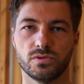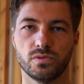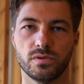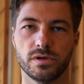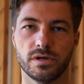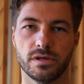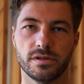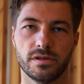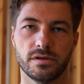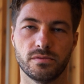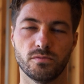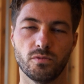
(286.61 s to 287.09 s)

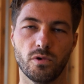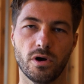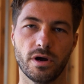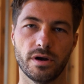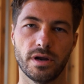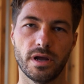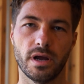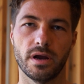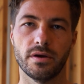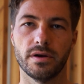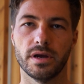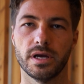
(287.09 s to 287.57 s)
with in
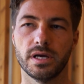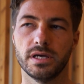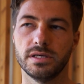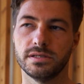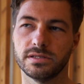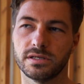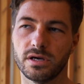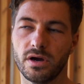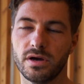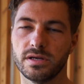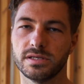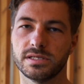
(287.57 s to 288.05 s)
one area
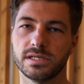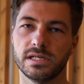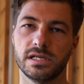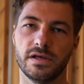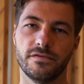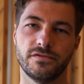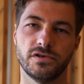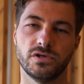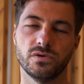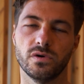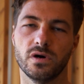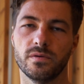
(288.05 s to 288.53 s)
is going to
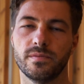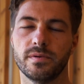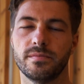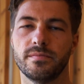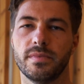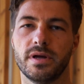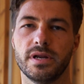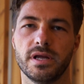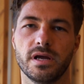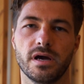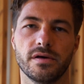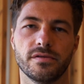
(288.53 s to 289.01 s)
lift you up in
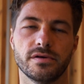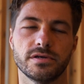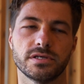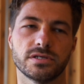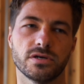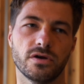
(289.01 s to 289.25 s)
many others.